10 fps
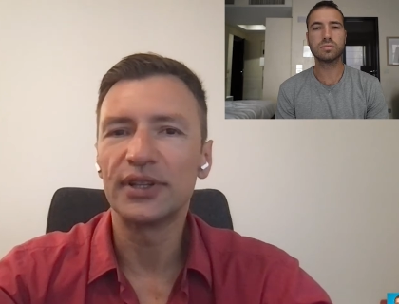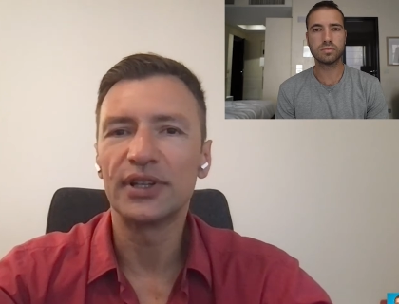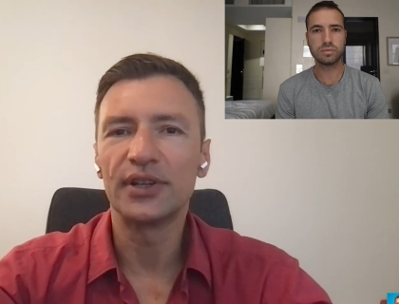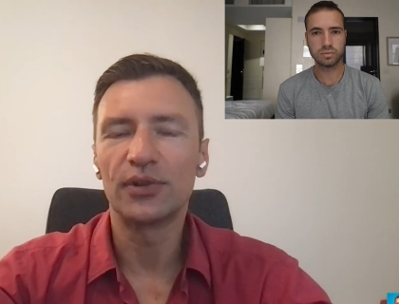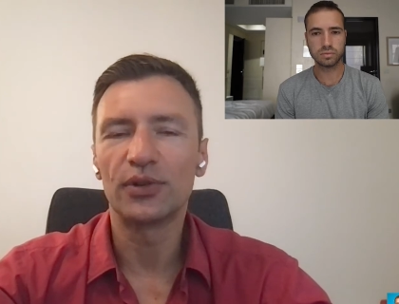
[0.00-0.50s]
Speaker 1: and
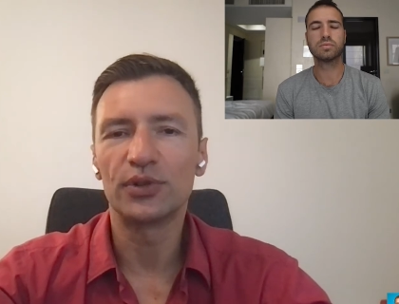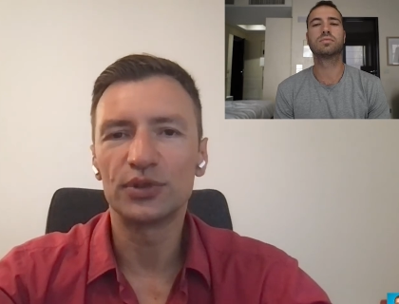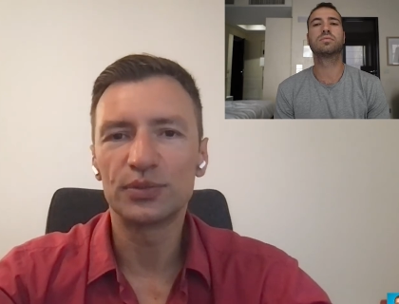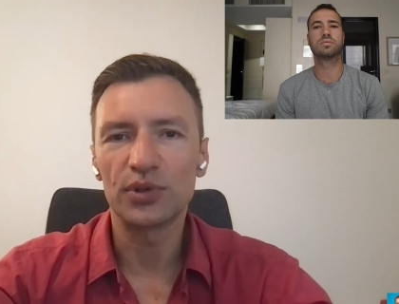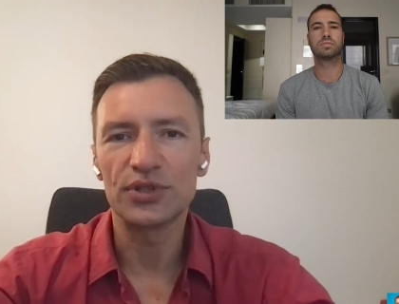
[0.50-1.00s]
deliver on
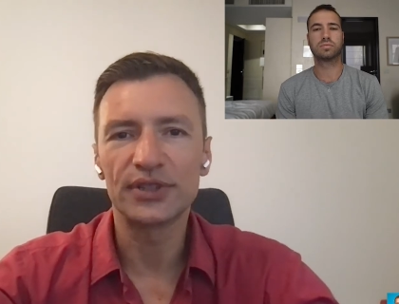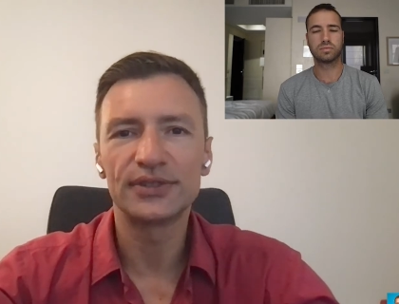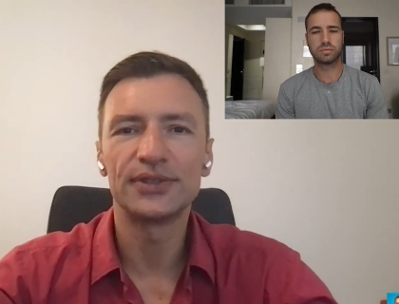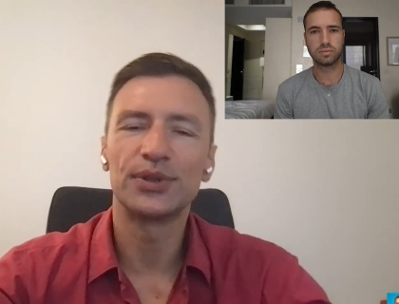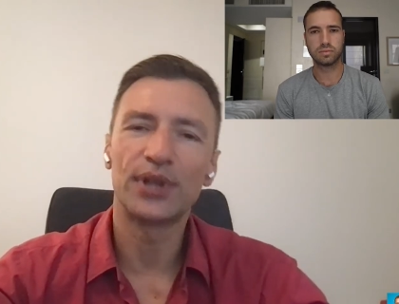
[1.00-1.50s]
those
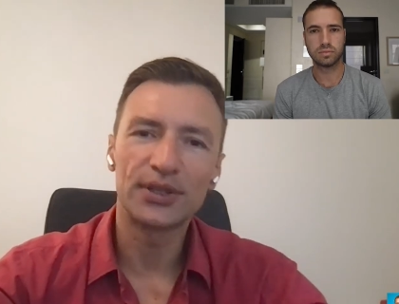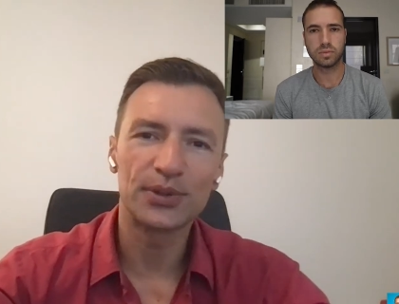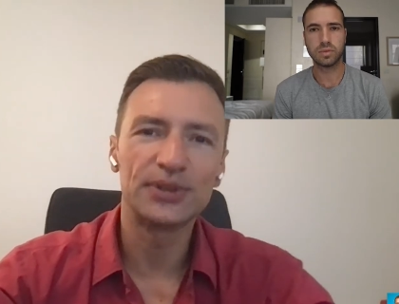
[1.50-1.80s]
projects. So that